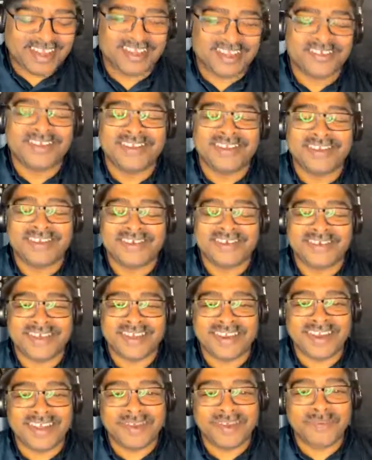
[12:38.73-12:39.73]
No, only
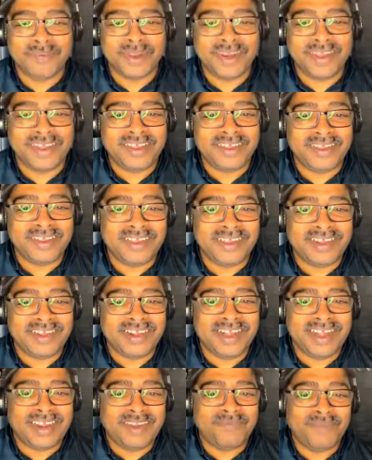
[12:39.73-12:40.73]
joking. But
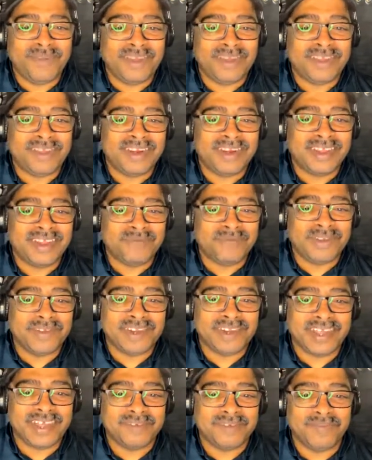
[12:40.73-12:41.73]
it's got to be the
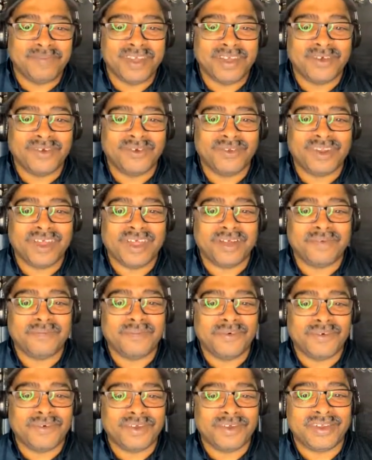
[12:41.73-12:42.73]
numbers. Got to be a whole lot
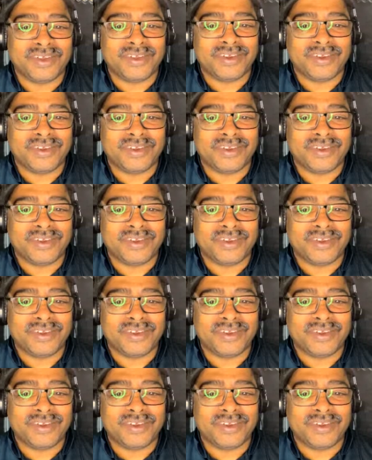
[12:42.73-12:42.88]
more.